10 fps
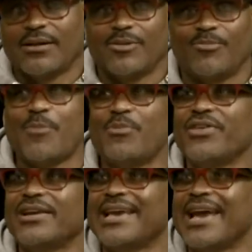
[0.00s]
My mother
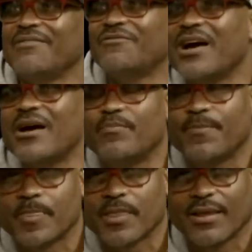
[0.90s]
gave up
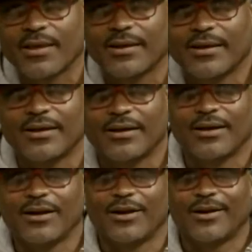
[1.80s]

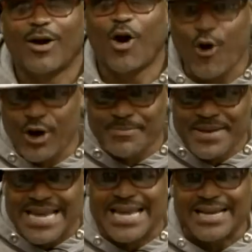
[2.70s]
on
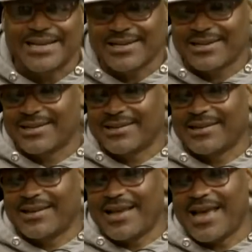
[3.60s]
me.
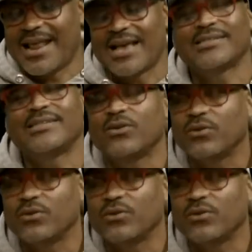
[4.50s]
And I still